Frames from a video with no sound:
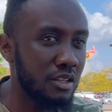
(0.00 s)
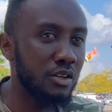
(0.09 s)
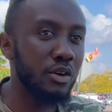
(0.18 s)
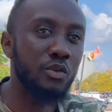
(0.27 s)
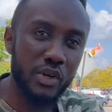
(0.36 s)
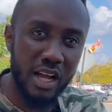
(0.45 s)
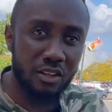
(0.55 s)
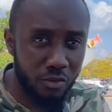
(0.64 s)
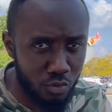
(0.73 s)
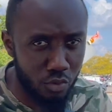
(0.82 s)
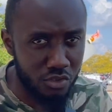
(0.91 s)
And we had,
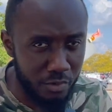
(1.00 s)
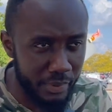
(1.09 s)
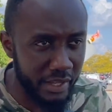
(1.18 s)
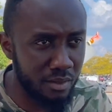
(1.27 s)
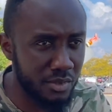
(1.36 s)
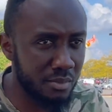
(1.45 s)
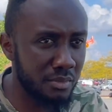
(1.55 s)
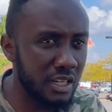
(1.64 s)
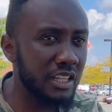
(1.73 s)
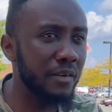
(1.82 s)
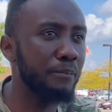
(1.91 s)
of course, to pay them some
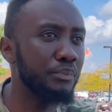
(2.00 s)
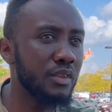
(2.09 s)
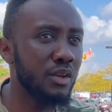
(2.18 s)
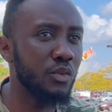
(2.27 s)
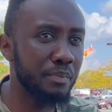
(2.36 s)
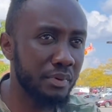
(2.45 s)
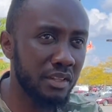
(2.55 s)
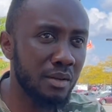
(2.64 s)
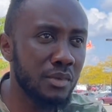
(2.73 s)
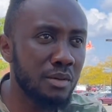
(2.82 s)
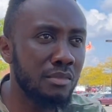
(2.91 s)
money. We paid
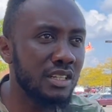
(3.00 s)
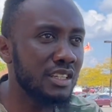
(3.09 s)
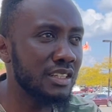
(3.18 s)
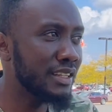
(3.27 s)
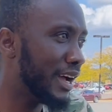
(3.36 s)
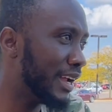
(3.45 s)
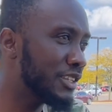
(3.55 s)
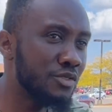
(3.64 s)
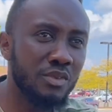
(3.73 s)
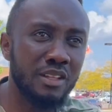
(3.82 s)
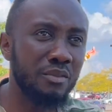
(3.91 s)
them the money.
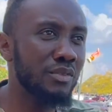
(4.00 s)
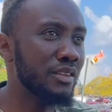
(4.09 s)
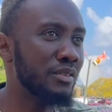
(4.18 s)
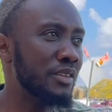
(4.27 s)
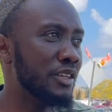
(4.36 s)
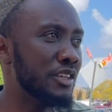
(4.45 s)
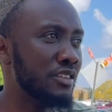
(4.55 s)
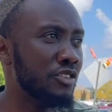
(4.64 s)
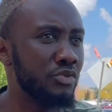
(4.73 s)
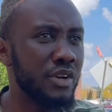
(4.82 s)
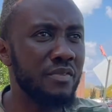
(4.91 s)

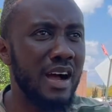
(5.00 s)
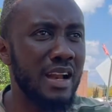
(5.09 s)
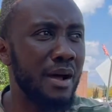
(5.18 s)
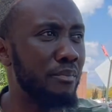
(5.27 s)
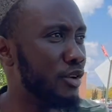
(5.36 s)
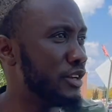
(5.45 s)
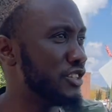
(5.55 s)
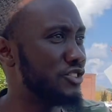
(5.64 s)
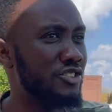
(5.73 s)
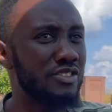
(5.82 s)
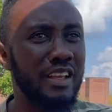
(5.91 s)
The river at that point is
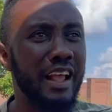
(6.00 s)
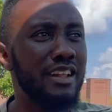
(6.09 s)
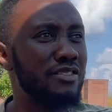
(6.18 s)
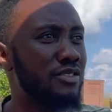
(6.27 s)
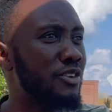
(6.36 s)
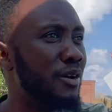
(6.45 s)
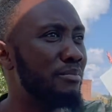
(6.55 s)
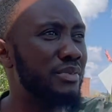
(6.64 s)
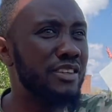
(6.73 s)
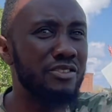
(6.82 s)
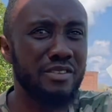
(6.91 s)
just, it's
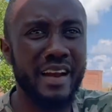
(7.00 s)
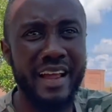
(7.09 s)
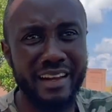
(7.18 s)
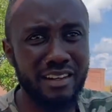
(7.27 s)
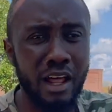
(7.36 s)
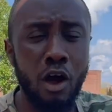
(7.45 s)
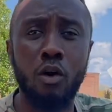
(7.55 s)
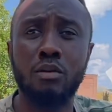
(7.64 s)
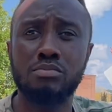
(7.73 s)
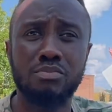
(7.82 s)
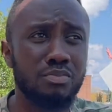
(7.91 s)
complete red, like,
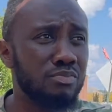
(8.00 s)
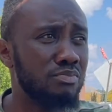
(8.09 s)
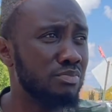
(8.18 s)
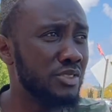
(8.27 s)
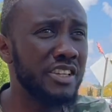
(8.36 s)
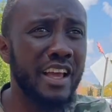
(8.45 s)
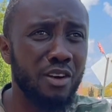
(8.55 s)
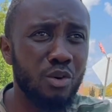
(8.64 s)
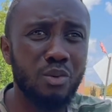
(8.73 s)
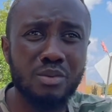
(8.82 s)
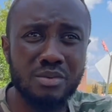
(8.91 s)
or
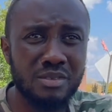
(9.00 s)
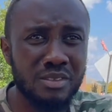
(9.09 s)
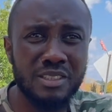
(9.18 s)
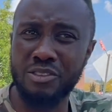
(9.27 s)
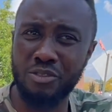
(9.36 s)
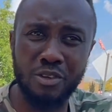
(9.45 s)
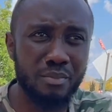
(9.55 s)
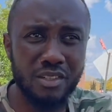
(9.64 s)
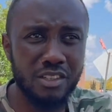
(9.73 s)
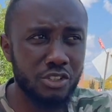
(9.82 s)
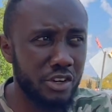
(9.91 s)
yellow,
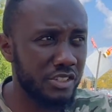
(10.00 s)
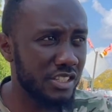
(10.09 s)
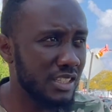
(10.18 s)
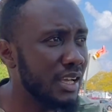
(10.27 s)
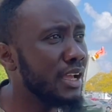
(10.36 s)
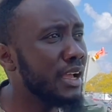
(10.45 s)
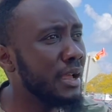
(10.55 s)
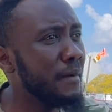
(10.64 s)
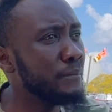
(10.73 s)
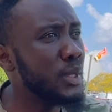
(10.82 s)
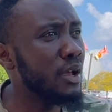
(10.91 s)
completely dirty.
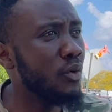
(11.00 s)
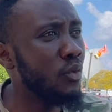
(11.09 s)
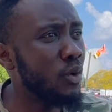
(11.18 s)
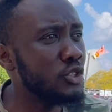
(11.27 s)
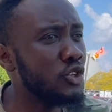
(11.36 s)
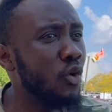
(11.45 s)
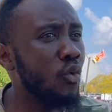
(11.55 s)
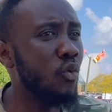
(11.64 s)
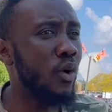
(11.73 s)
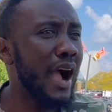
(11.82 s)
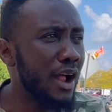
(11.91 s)
So
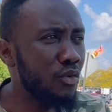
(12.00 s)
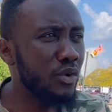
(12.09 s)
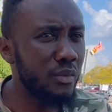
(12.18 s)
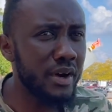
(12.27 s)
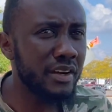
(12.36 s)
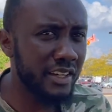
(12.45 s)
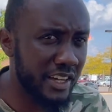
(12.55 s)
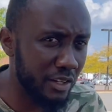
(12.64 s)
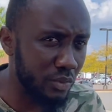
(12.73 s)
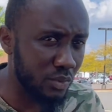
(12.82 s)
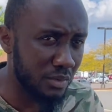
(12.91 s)
while we were in the canoe,